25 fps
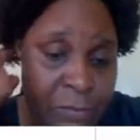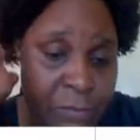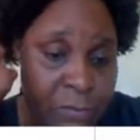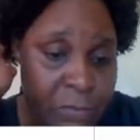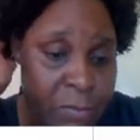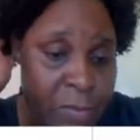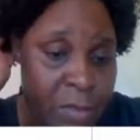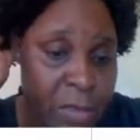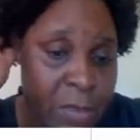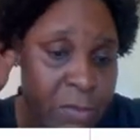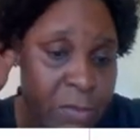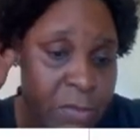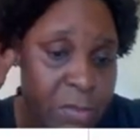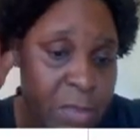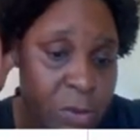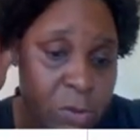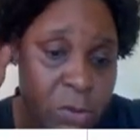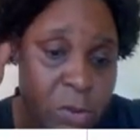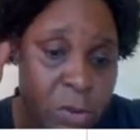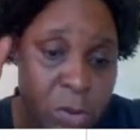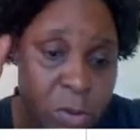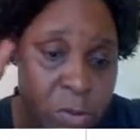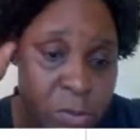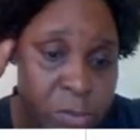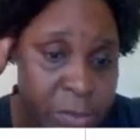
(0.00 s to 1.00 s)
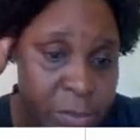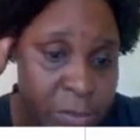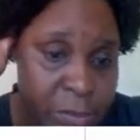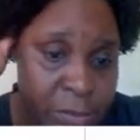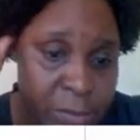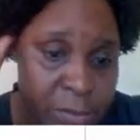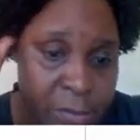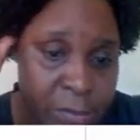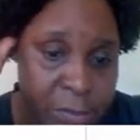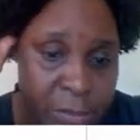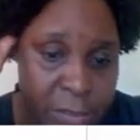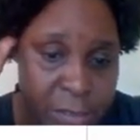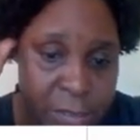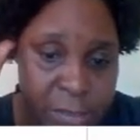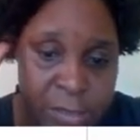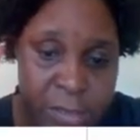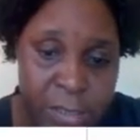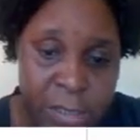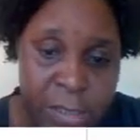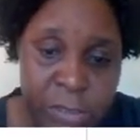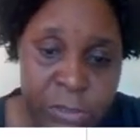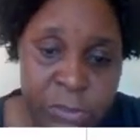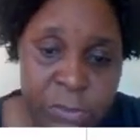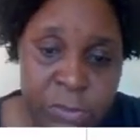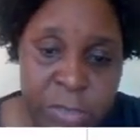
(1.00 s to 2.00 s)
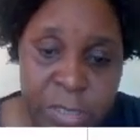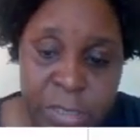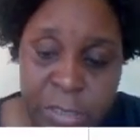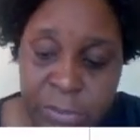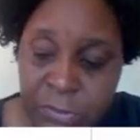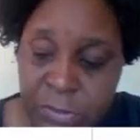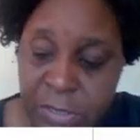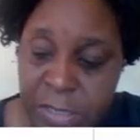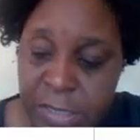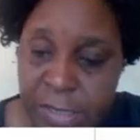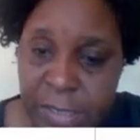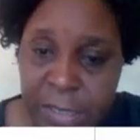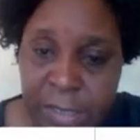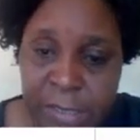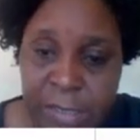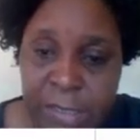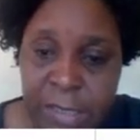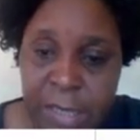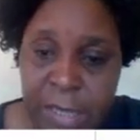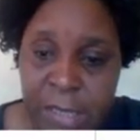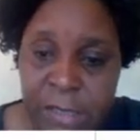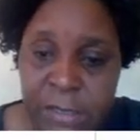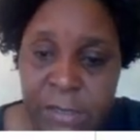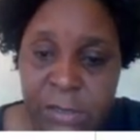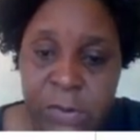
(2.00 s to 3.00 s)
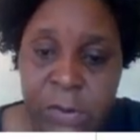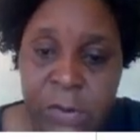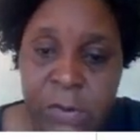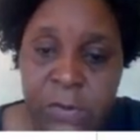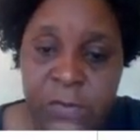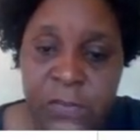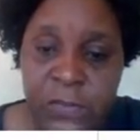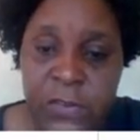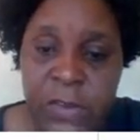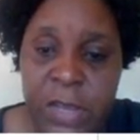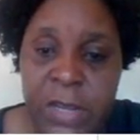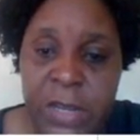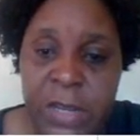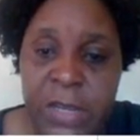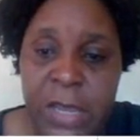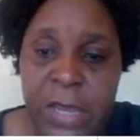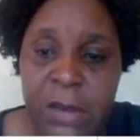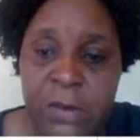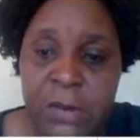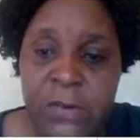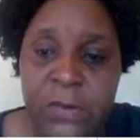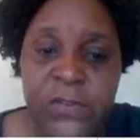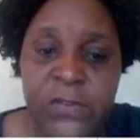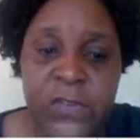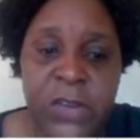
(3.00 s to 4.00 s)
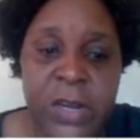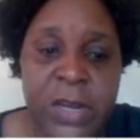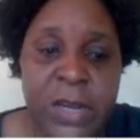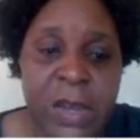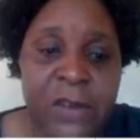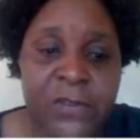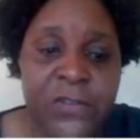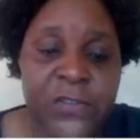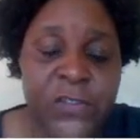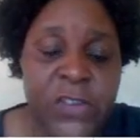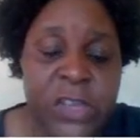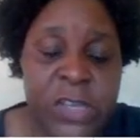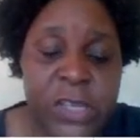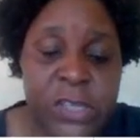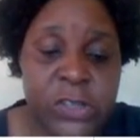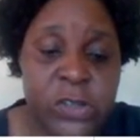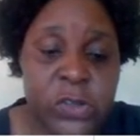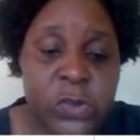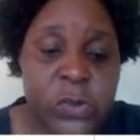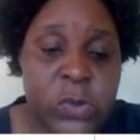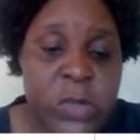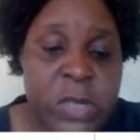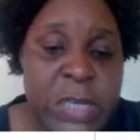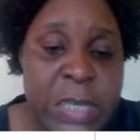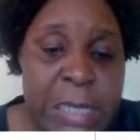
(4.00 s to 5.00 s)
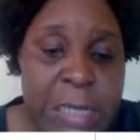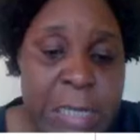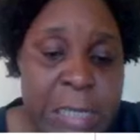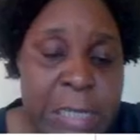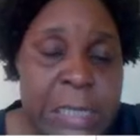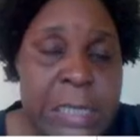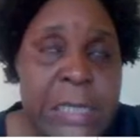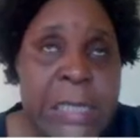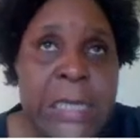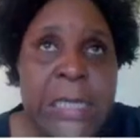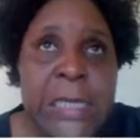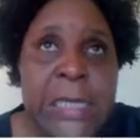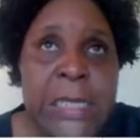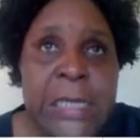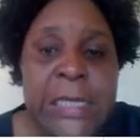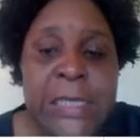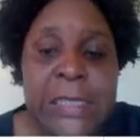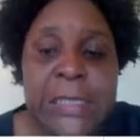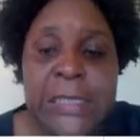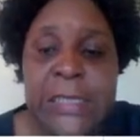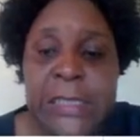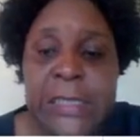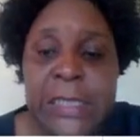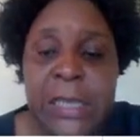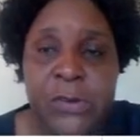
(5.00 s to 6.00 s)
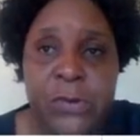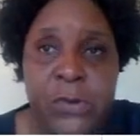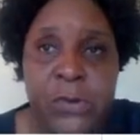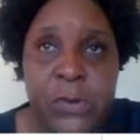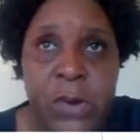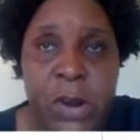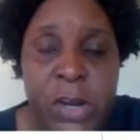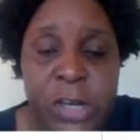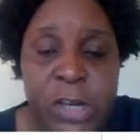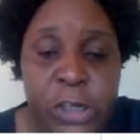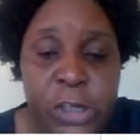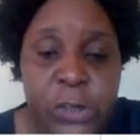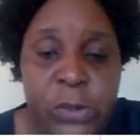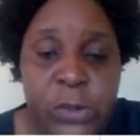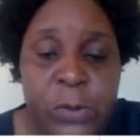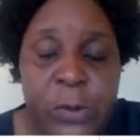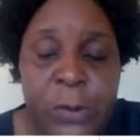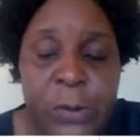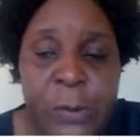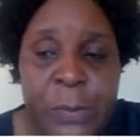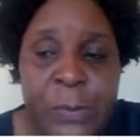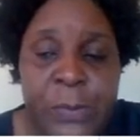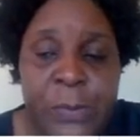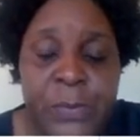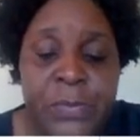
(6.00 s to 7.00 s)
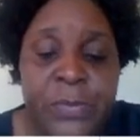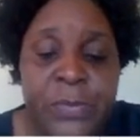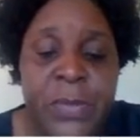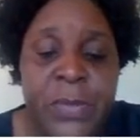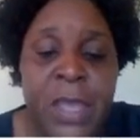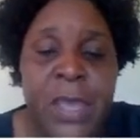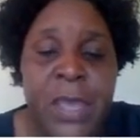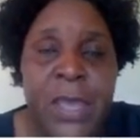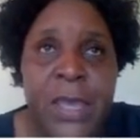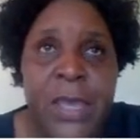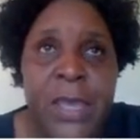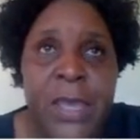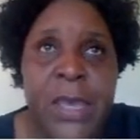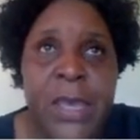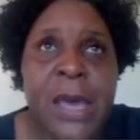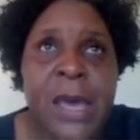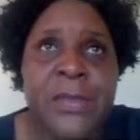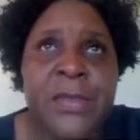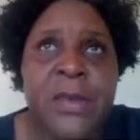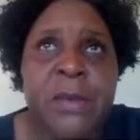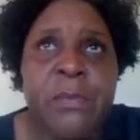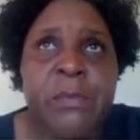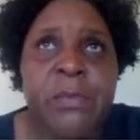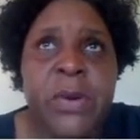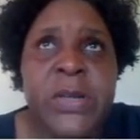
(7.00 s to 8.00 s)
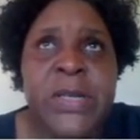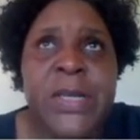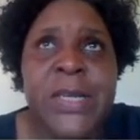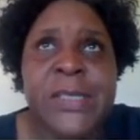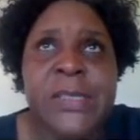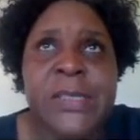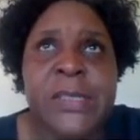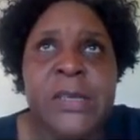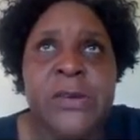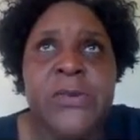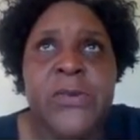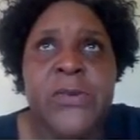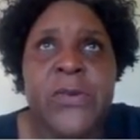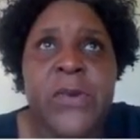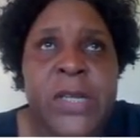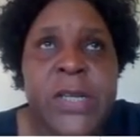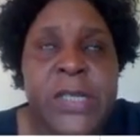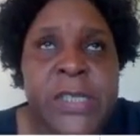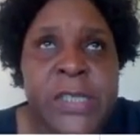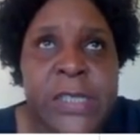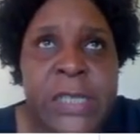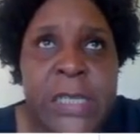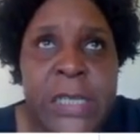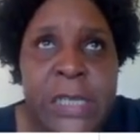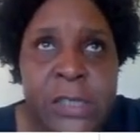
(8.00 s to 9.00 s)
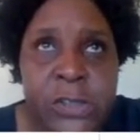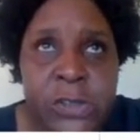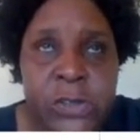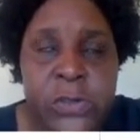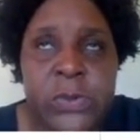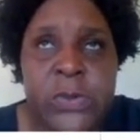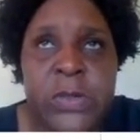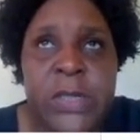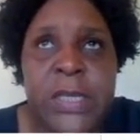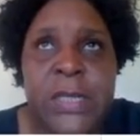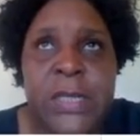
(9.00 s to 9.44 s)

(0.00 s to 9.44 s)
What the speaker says: The cause is insulin resistance or failure of enough insulin secretion. Here the body secretes insulin,